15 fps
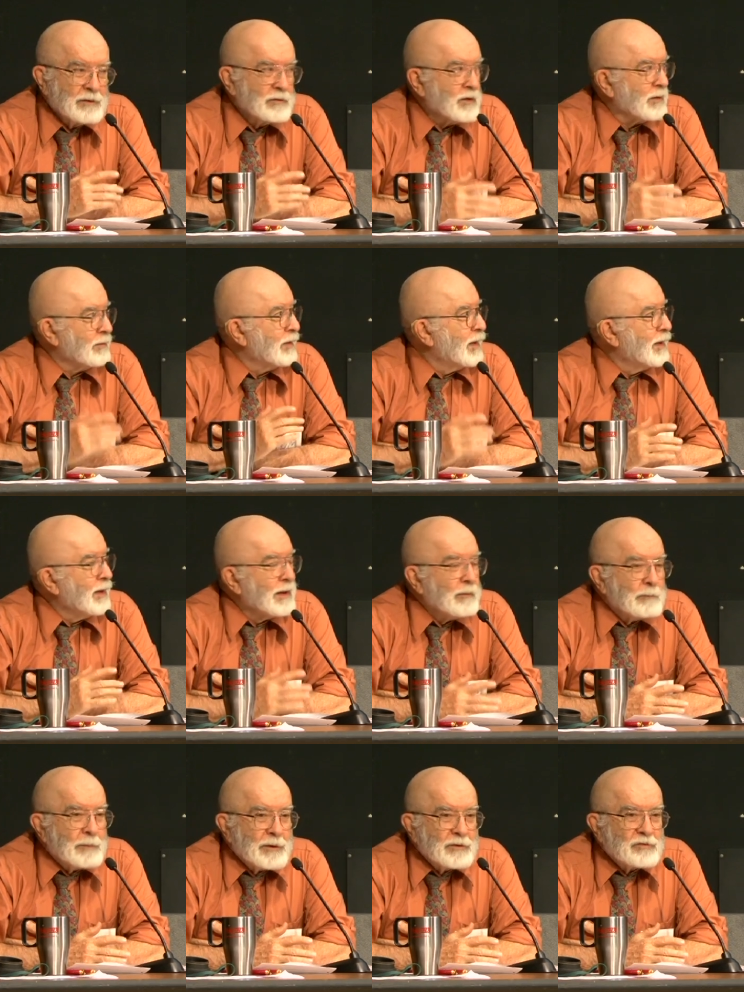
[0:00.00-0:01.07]
So
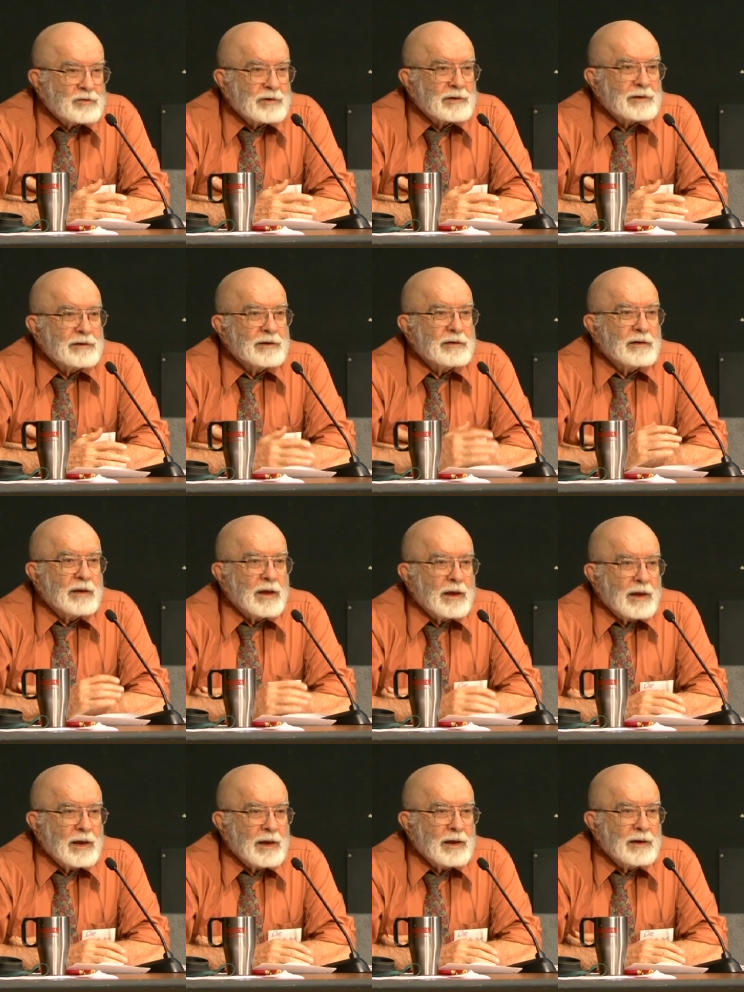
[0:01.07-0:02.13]
basically,
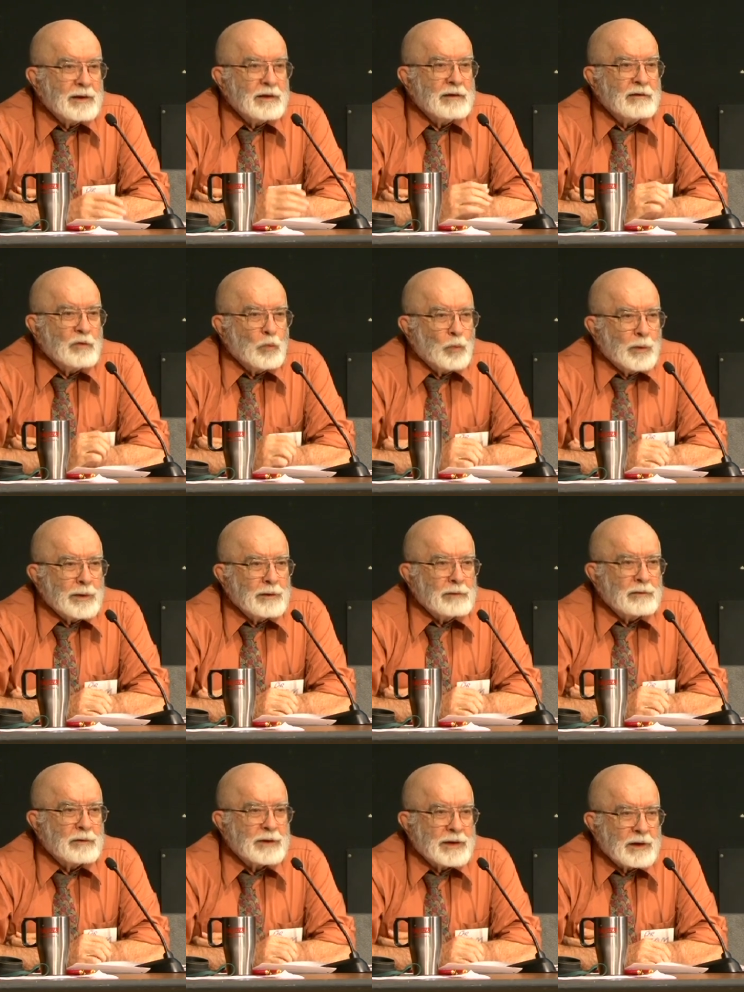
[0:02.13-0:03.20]
any
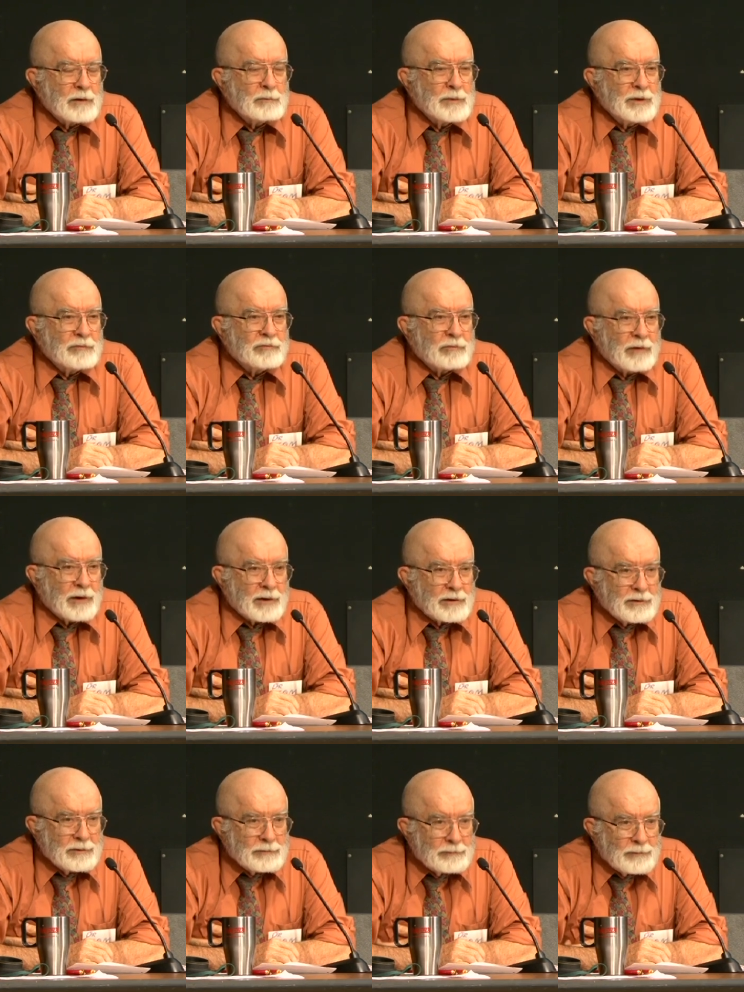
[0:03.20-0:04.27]
well can be
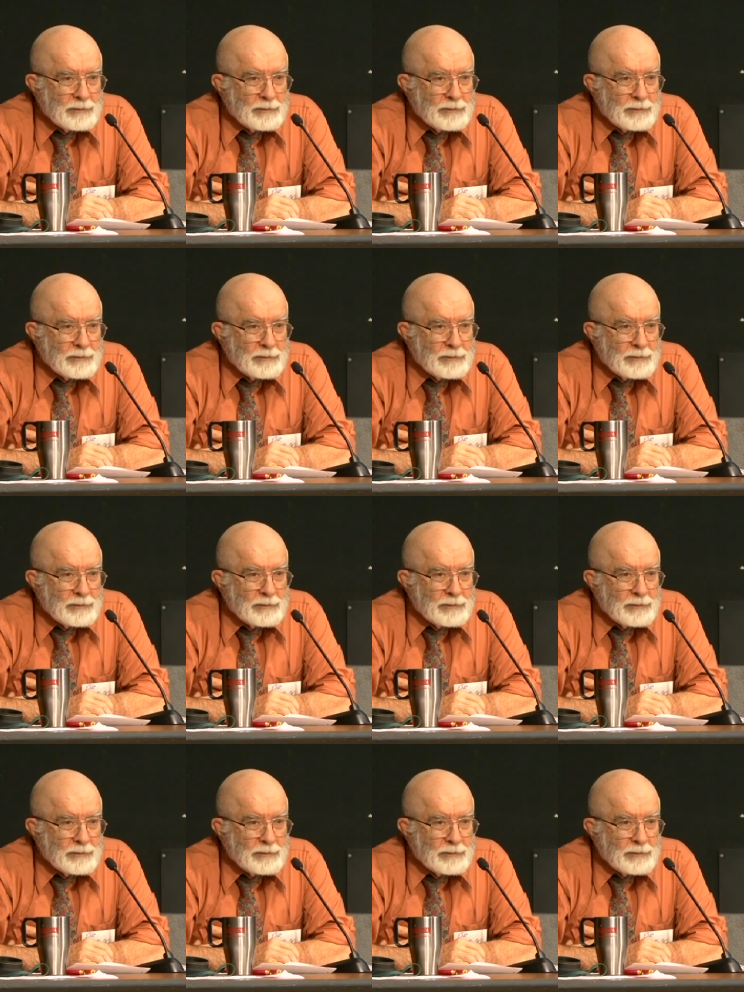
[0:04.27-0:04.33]
fracked.